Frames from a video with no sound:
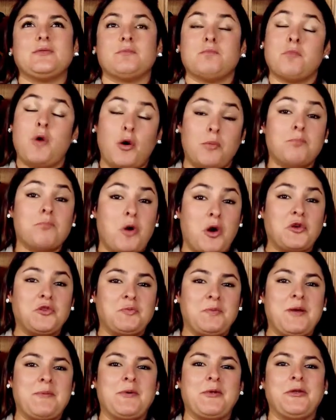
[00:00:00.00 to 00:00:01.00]
most
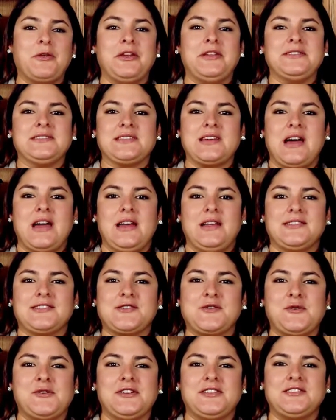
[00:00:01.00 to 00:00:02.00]
people in science
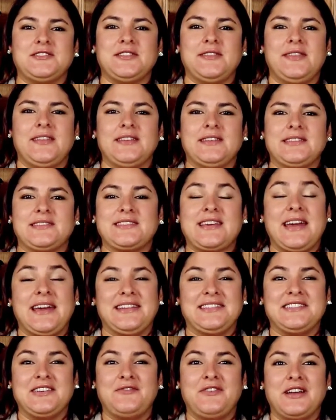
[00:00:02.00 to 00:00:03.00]
go into this
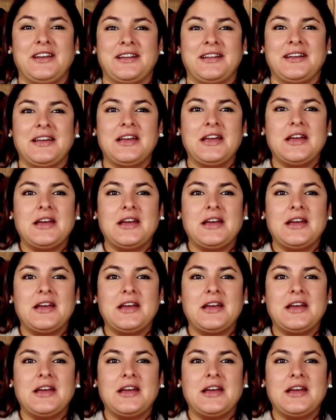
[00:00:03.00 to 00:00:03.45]
scientific